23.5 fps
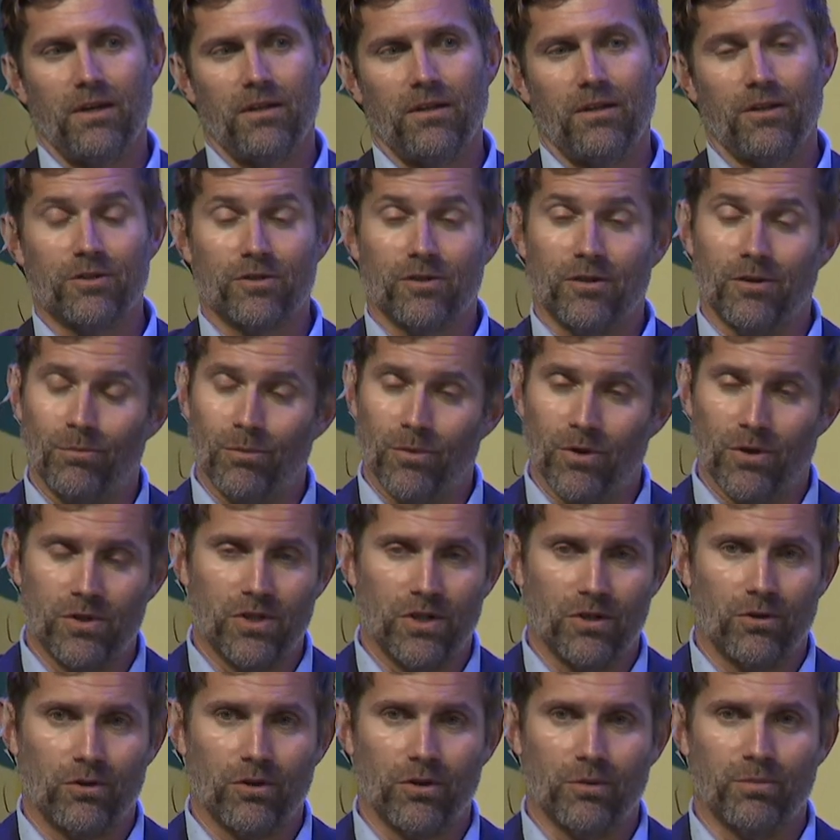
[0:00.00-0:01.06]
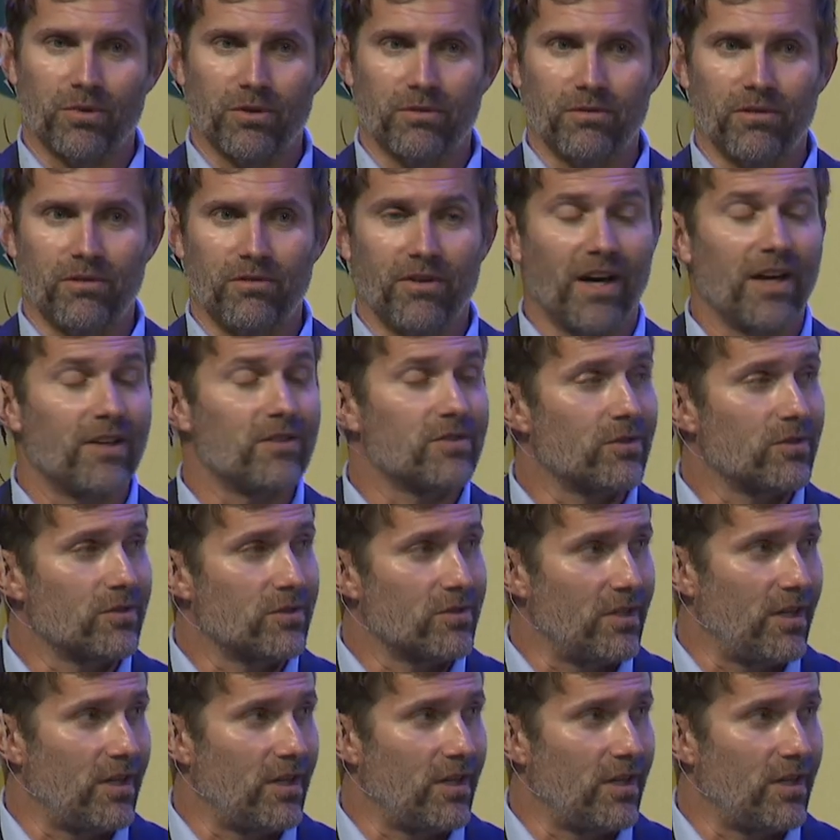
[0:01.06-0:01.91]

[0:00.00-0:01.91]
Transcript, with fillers: There's an emerging group of advisors